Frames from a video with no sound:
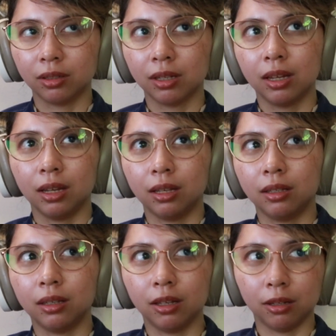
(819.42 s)

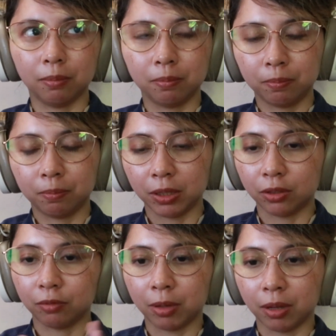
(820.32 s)
in a piece
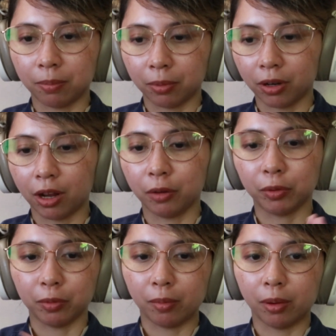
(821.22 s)
of paper, I will
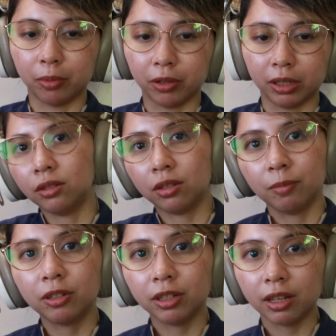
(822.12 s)
remember. Okay, in
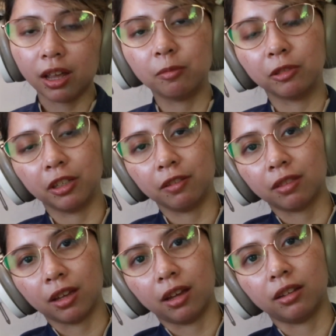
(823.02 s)
summary, I believe
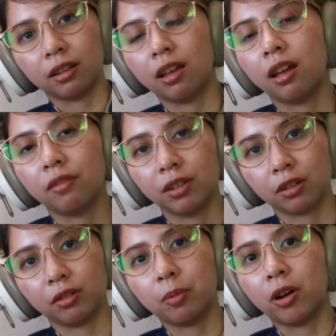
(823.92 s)
that having a
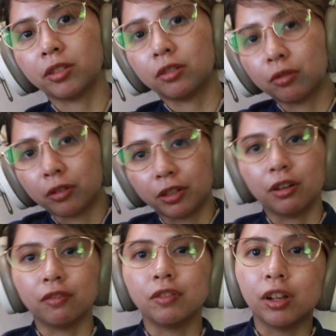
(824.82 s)
repository of
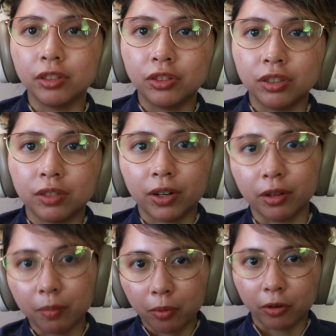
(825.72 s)
knowledge is very
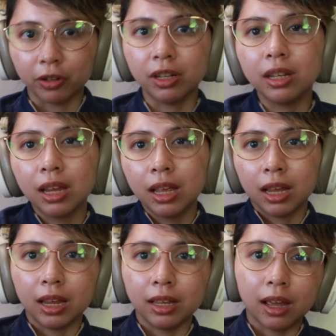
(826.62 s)
important,
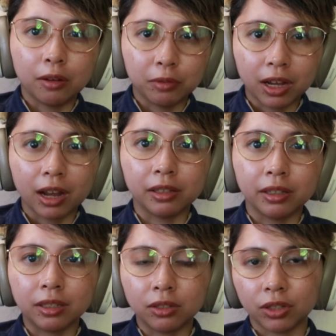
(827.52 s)
and I would highly
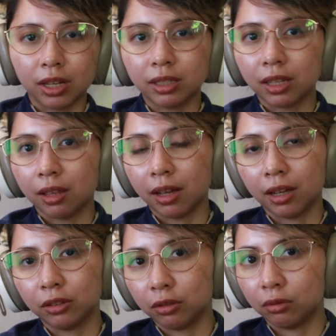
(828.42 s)
suggest
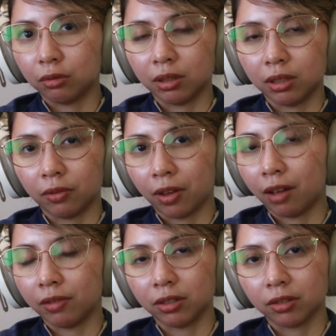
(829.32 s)
that you do it if you
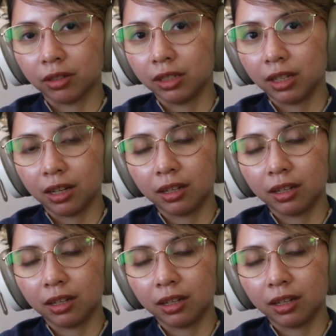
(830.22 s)
haven't started yet.